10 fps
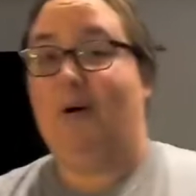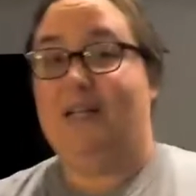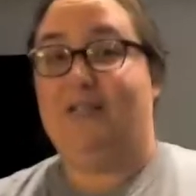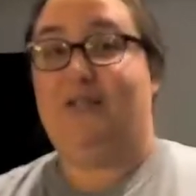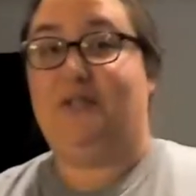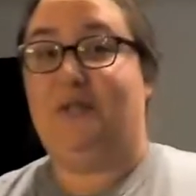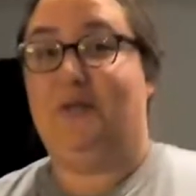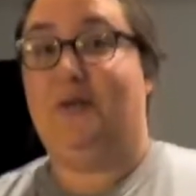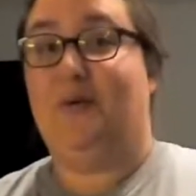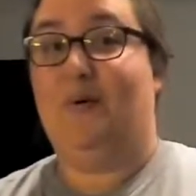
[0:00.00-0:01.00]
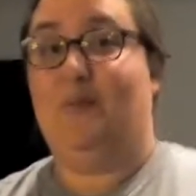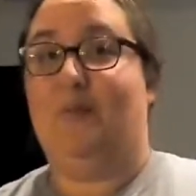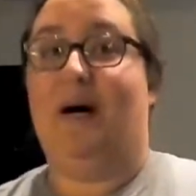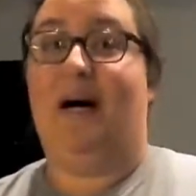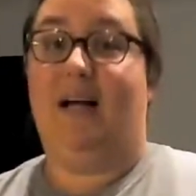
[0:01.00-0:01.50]
want to
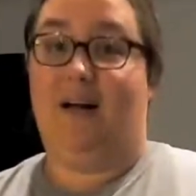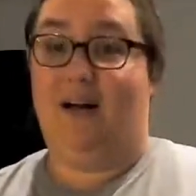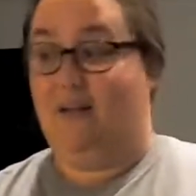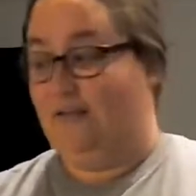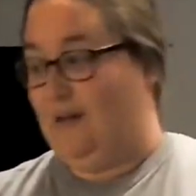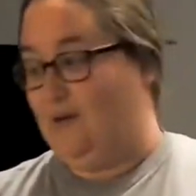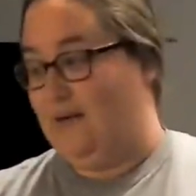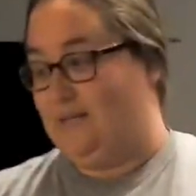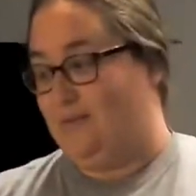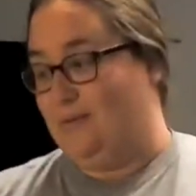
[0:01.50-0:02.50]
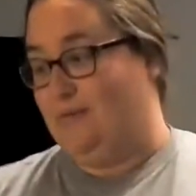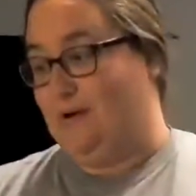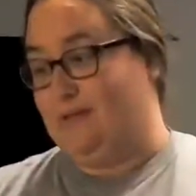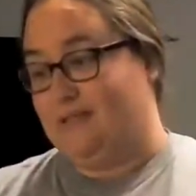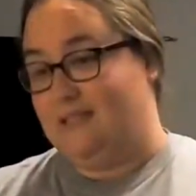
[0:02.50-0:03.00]
buy cauliflower rice from the
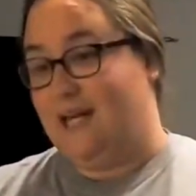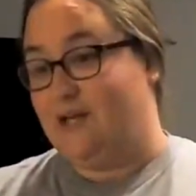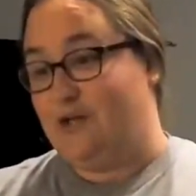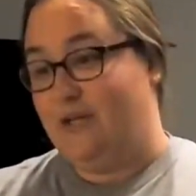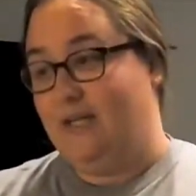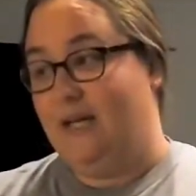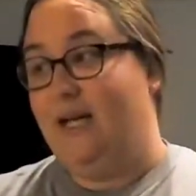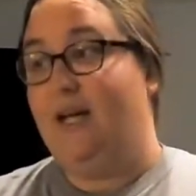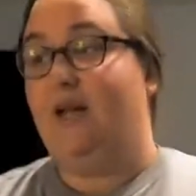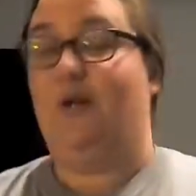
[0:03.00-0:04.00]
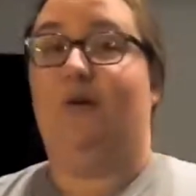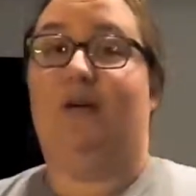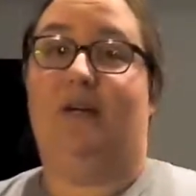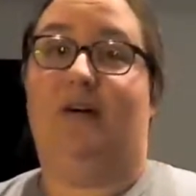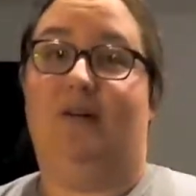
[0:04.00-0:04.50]
frozen section, you
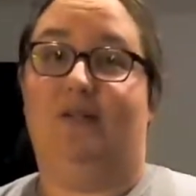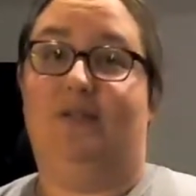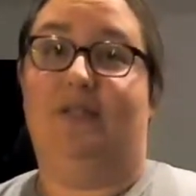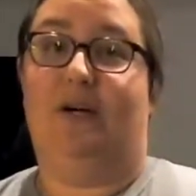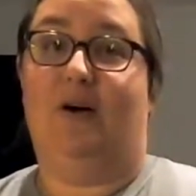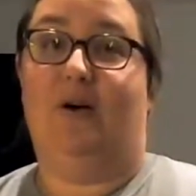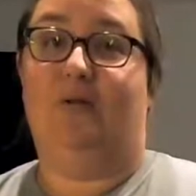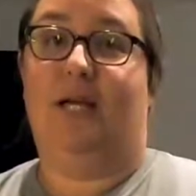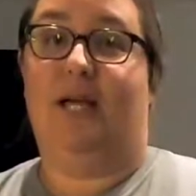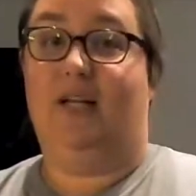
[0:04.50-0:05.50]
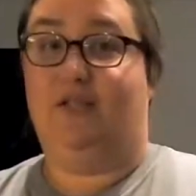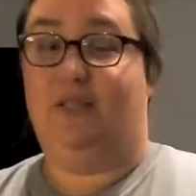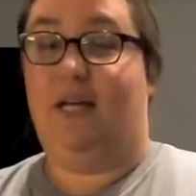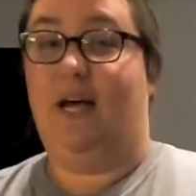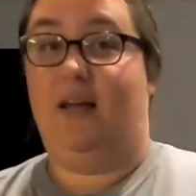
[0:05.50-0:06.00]
can also take
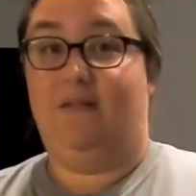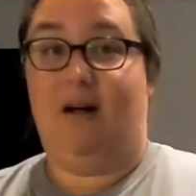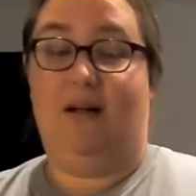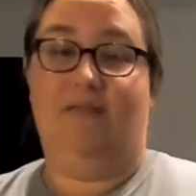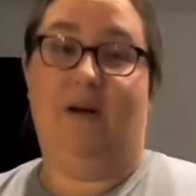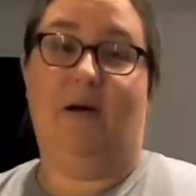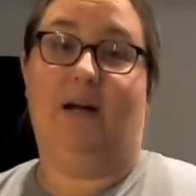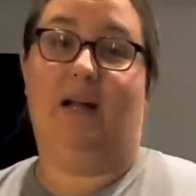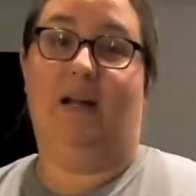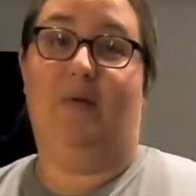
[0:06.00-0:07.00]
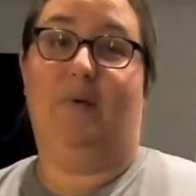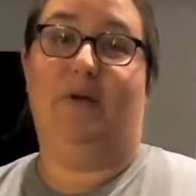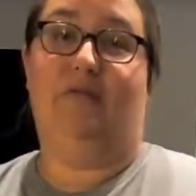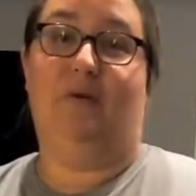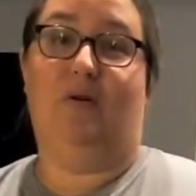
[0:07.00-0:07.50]
just a head of cauliflower, cut it up
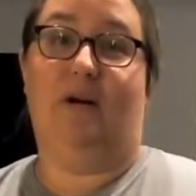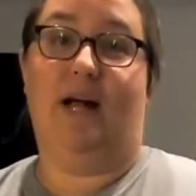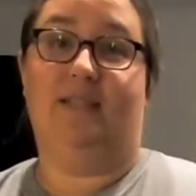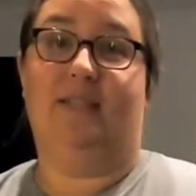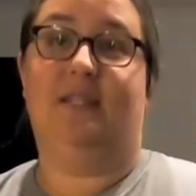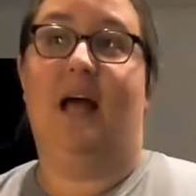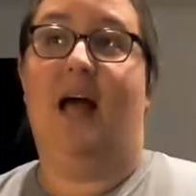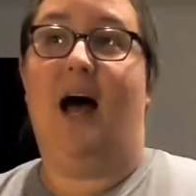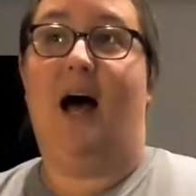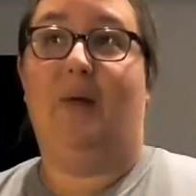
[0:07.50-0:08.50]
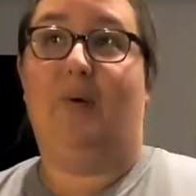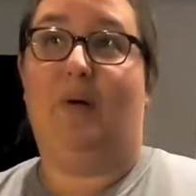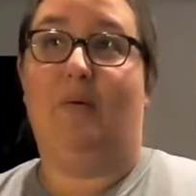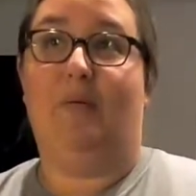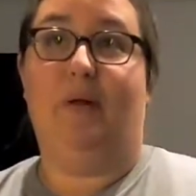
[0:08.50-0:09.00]
into florets. I'd
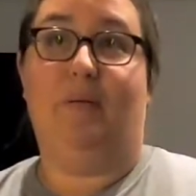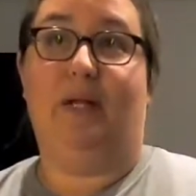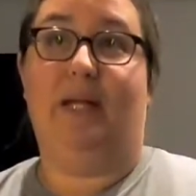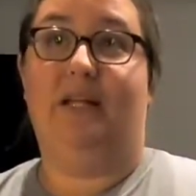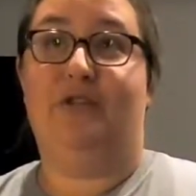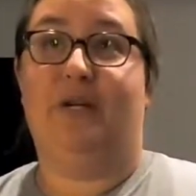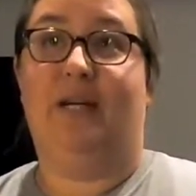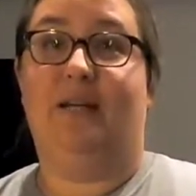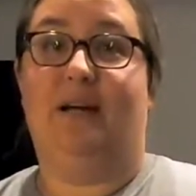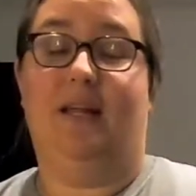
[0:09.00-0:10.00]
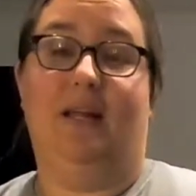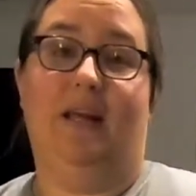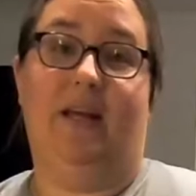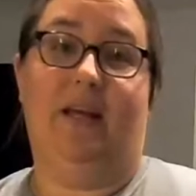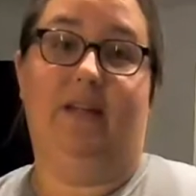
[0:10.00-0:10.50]
probably blanch it and
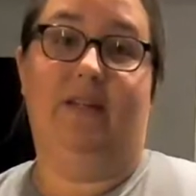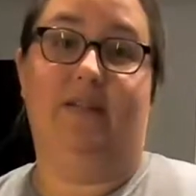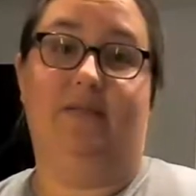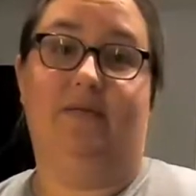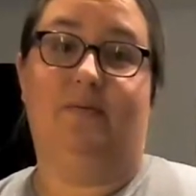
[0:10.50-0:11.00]
then